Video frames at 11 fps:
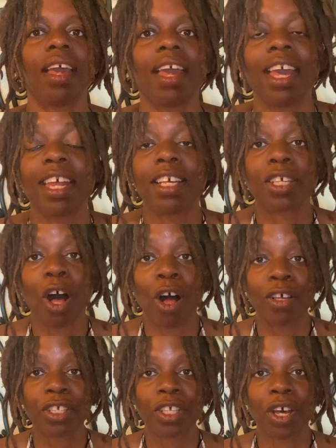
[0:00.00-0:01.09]
It is
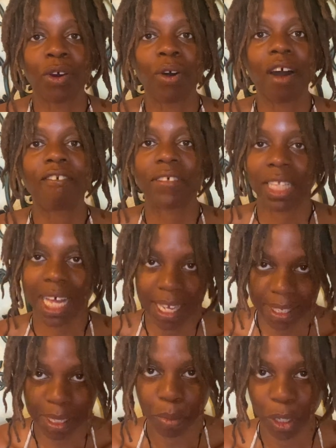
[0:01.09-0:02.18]
also
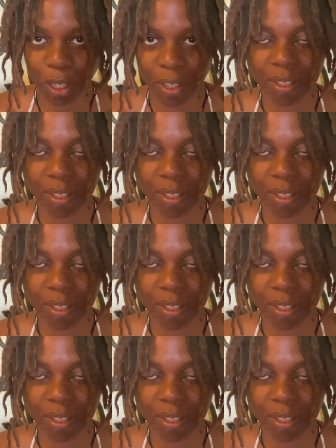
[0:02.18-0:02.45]
flexible.